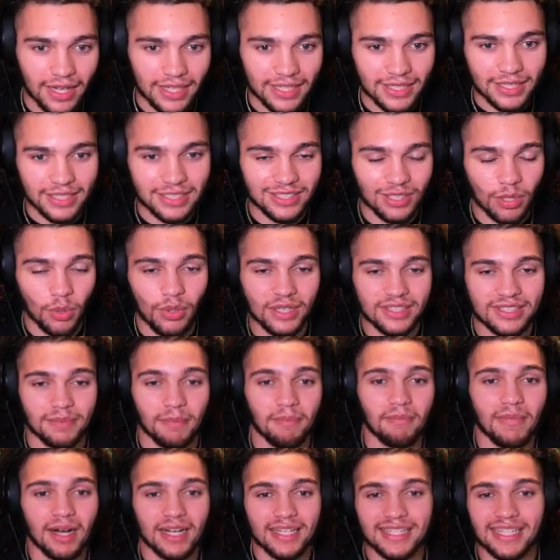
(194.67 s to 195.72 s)
So it's
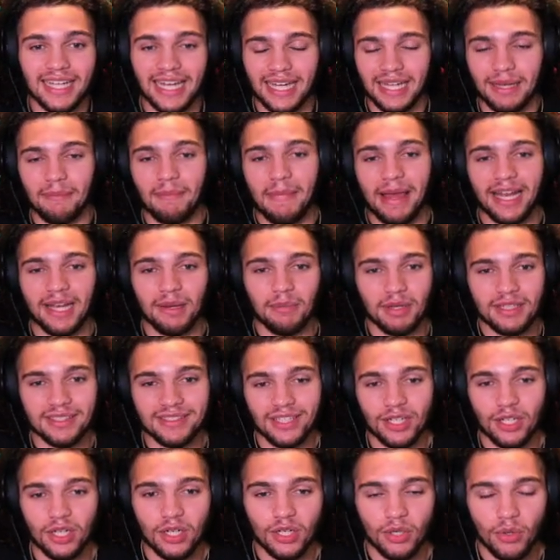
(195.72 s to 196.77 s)
Muck and Mana Buzz
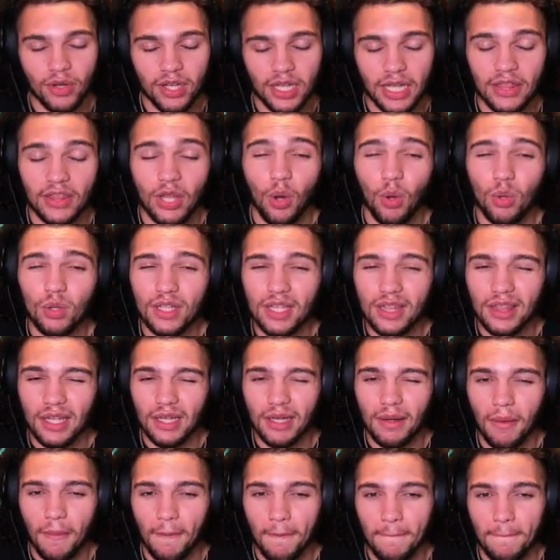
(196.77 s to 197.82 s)
that are annoying. The only
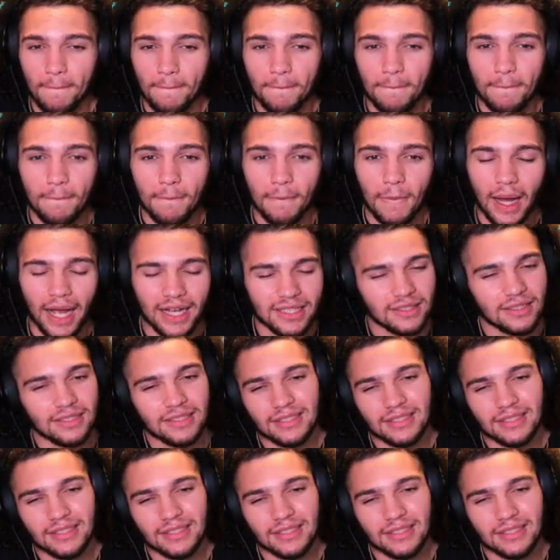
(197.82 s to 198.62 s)
thing, actually, it's